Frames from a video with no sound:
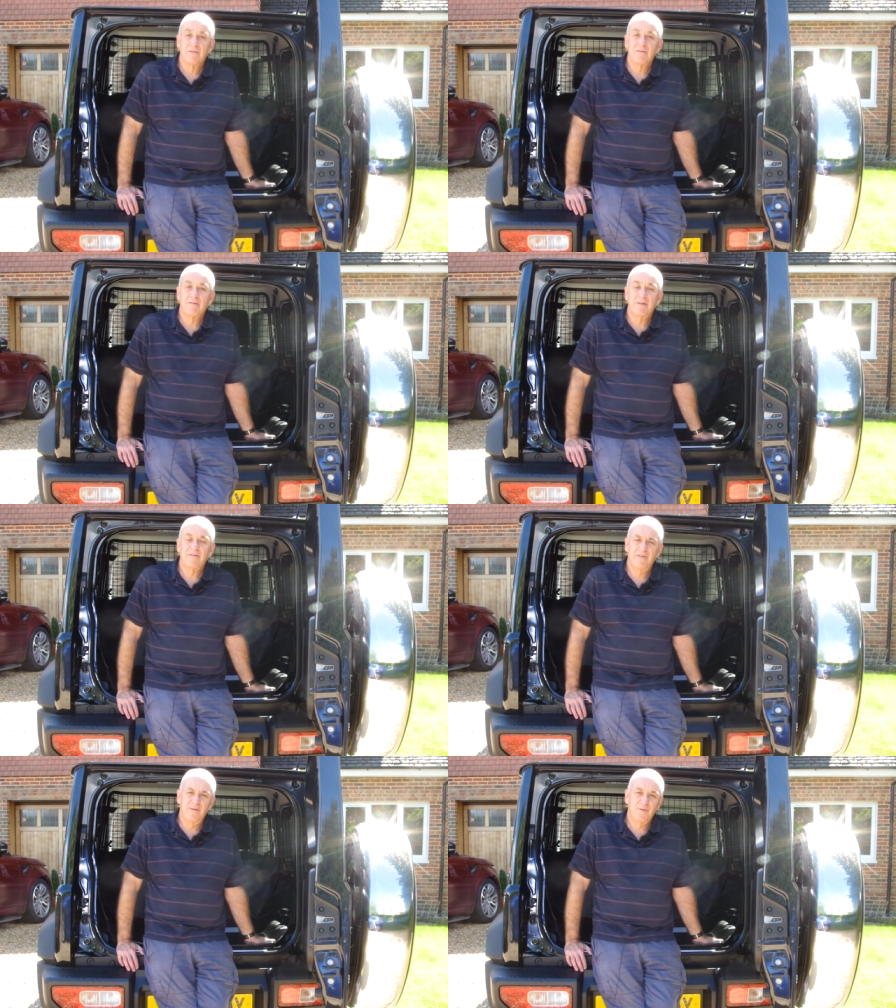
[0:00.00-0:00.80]
So
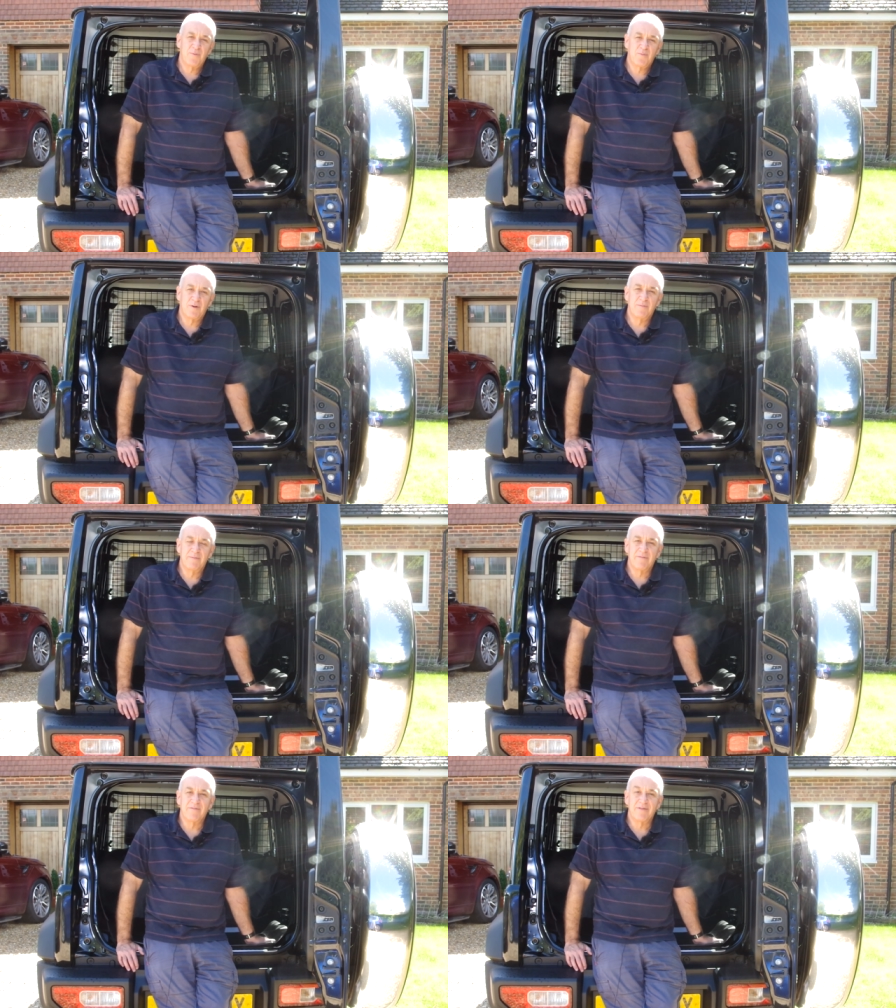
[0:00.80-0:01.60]
let's deal with the
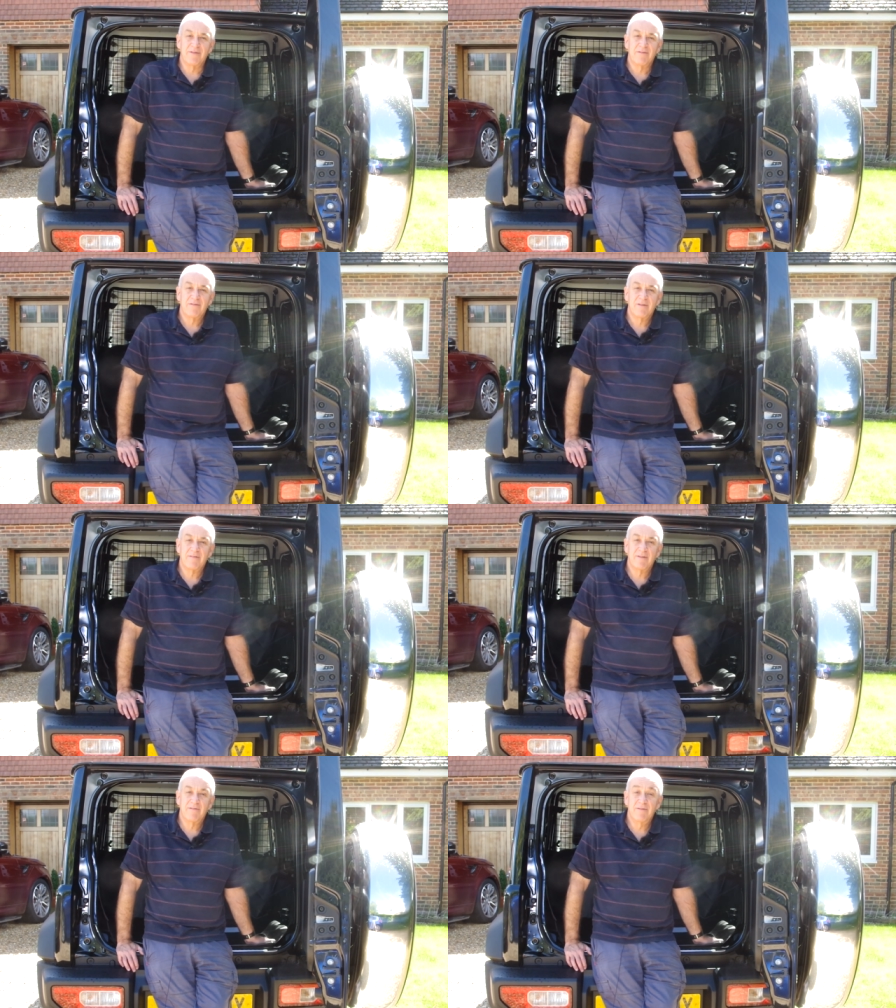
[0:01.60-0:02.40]
problems first.
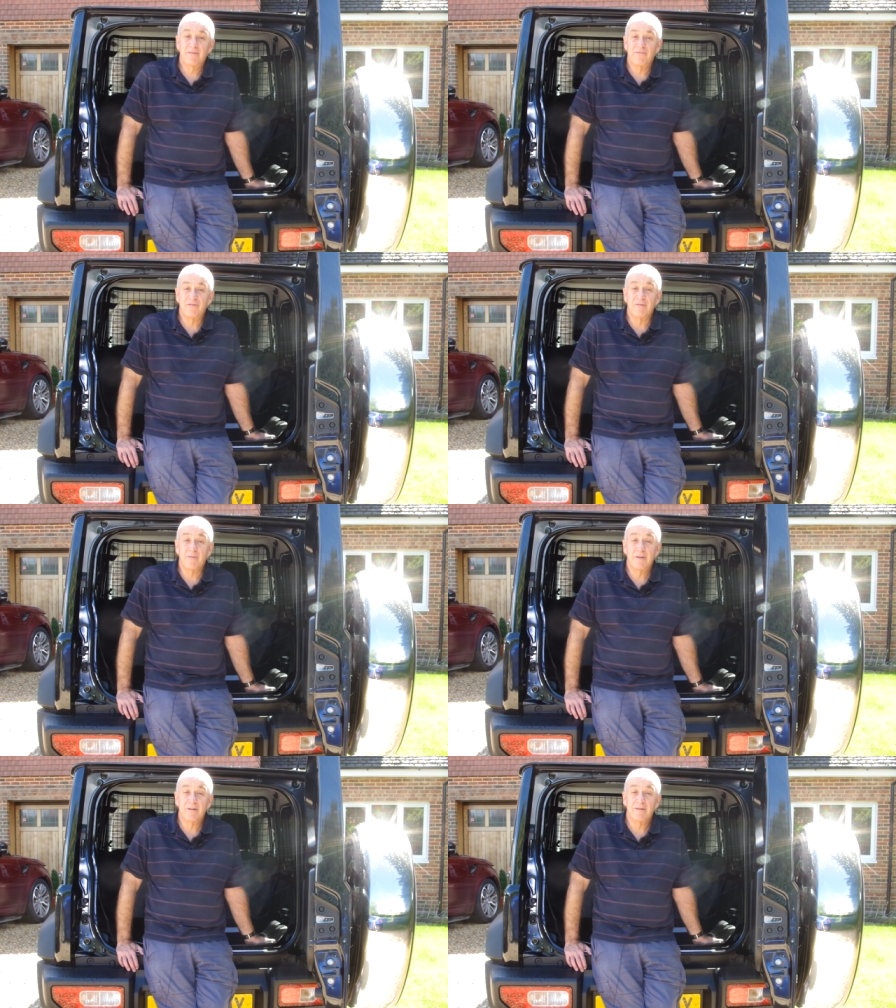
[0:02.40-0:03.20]
I've had two issues
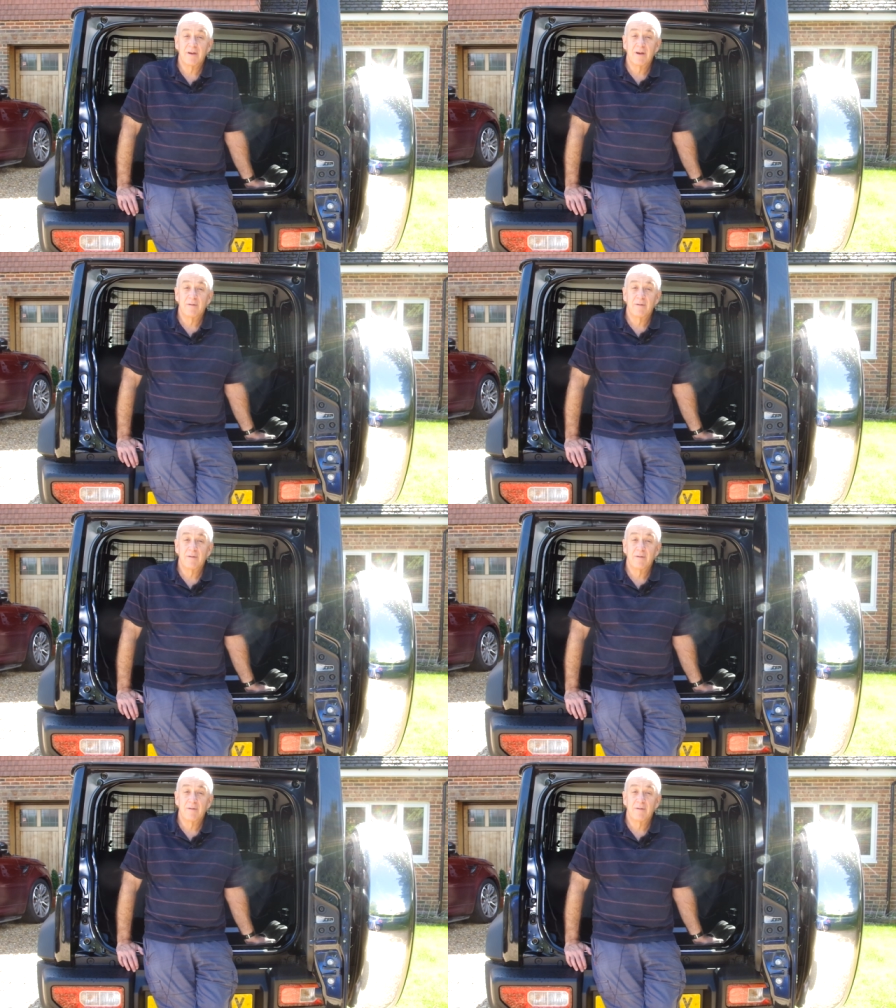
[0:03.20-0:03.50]
with it.